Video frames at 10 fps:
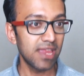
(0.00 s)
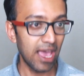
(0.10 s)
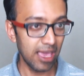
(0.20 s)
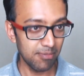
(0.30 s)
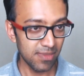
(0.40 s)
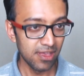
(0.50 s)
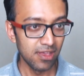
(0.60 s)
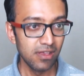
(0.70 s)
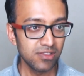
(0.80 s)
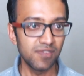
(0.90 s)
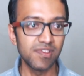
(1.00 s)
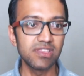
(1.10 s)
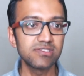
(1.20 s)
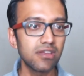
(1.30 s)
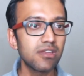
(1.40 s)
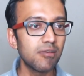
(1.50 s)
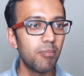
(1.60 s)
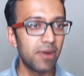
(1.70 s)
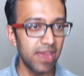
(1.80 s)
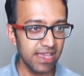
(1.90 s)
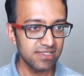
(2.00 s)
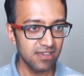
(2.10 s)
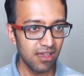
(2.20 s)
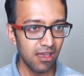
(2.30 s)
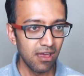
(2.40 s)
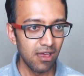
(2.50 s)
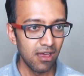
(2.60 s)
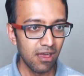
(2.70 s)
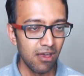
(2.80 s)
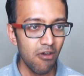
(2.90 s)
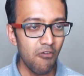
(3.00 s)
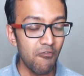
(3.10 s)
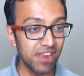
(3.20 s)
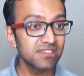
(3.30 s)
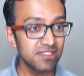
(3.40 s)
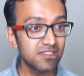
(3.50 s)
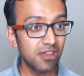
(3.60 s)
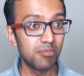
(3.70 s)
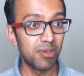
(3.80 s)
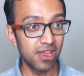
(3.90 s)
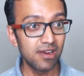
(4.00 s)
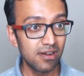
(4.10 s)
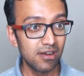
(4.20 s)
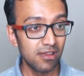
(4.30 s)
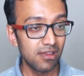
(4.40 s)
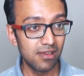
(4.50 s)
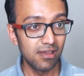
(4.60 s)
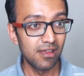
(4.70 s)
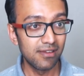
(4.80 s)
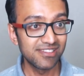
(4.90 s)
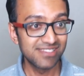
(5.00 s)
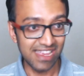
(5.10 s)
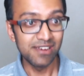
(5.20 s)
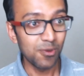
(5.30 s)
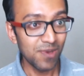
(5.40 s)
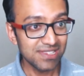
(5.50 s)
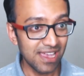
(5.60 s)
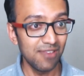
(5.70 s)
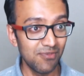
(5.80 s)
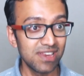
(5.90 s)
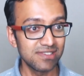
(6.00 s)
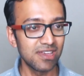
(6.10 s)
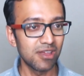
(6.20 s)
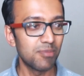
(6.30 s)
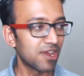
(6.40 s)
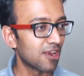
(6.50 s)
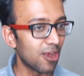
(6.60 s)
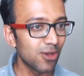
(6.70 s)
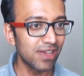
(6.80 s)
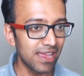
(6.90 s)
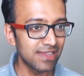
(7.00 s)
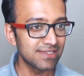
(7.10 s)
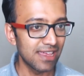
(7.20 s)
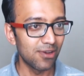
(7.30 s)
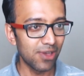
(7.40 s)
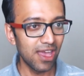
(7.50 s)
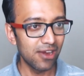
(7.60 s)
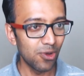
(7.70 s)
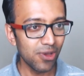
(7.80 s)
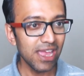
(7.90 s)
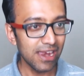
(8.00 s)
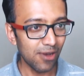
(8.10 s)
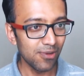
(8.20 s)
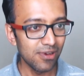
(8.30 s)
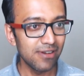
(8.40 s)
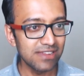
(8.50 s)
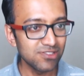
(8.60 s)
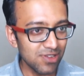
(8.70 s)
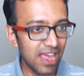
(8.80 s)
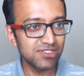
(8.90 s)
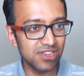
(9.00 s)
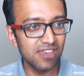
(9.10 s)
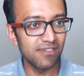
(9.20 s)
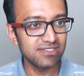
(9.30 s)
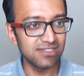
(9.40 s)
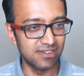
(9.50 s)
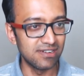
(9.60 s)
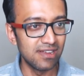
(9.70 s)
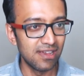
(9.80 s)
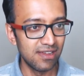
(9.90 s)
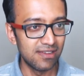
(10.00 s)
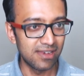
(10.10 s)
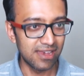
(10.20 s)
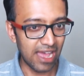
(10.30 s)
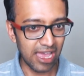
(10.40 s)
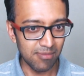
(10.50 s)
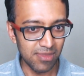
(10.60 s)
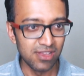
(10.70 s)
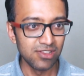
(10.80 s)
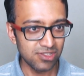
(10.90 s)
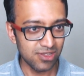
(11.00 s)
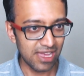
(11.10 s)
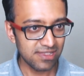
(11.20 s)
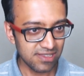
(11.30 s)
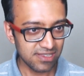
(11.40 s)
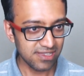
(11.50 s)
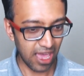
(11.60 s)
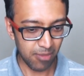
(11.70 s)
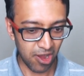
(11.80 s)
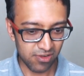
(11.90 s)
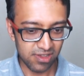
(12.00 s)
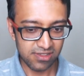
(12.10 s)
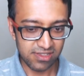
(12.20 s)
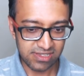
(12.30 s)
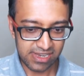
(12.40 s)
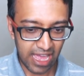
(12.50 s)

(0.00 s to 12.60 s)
time. So when the circuit breaks, when does the circuit breaker send requests again? When does the circuit breaker look again? It's like, okay, are you okay now? Right? So it has to give it a certain time. So that's this timeout. This is the